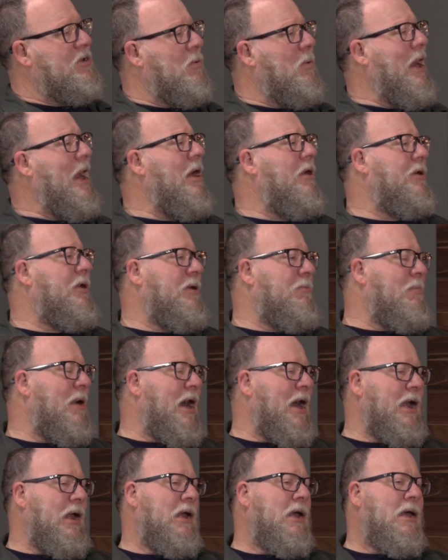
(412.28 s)
surrounded
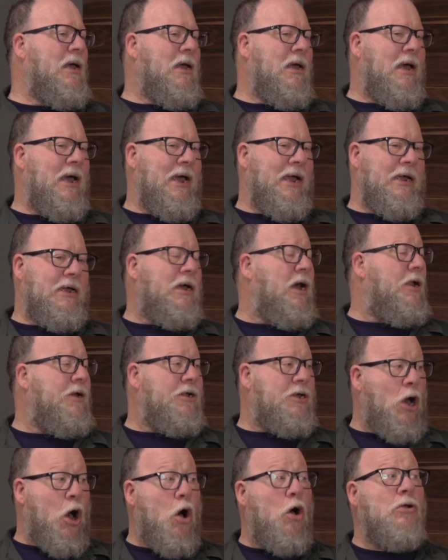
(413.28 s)
by a gun
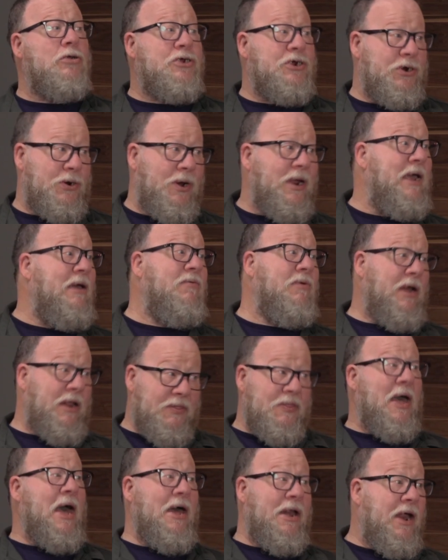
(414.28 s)
culture even
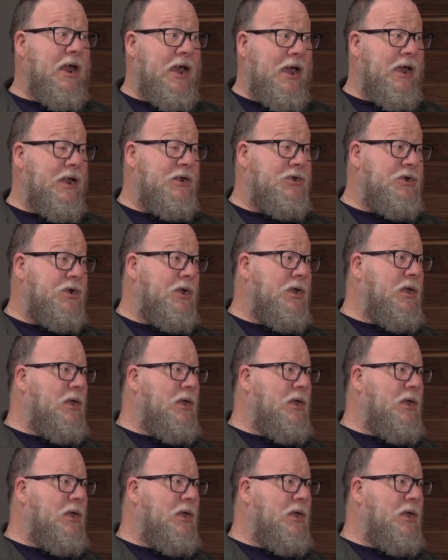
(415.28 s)
at that age.